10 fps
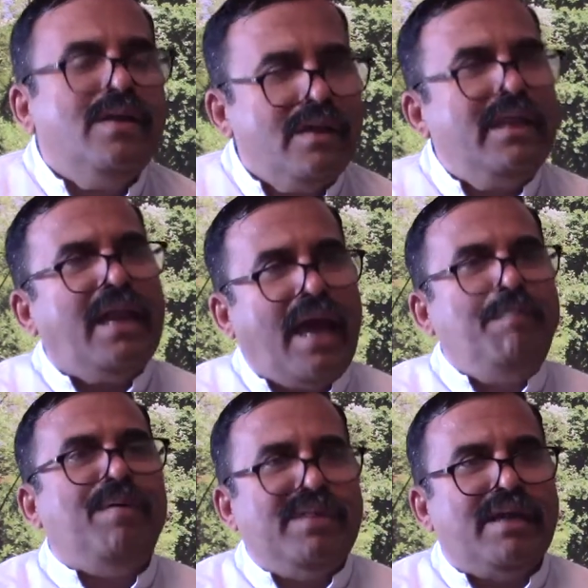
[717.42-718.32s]
No, they are
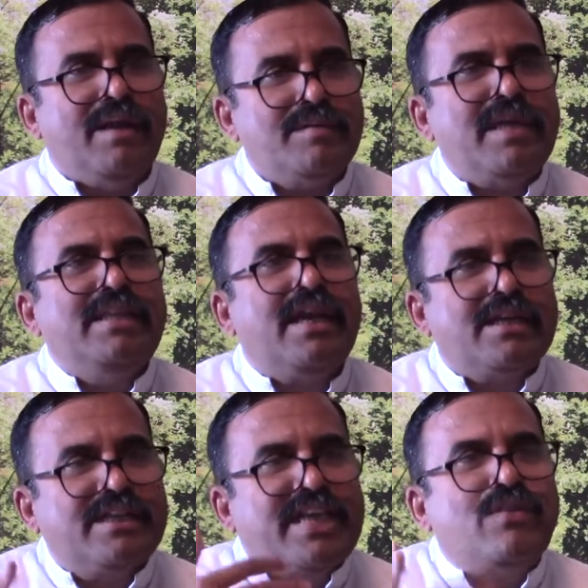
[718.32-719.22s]
happy with that. I am saying they
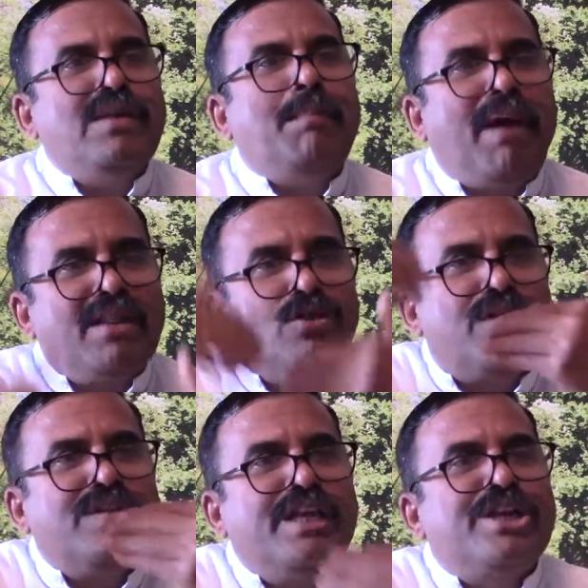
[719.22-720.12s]
are stuck with the path,
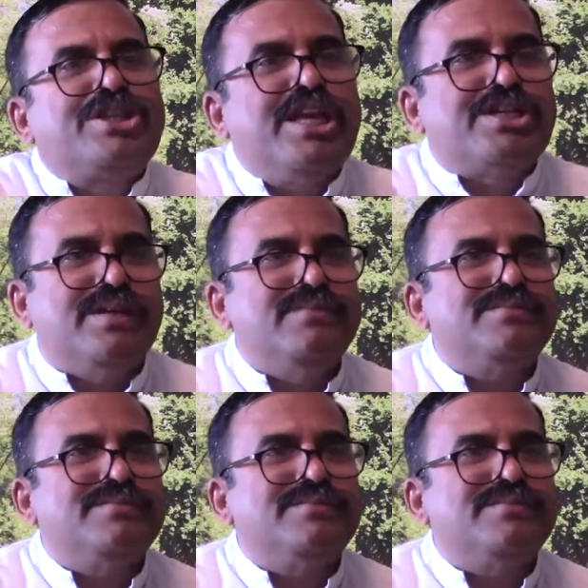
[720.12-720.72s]
not with the destination.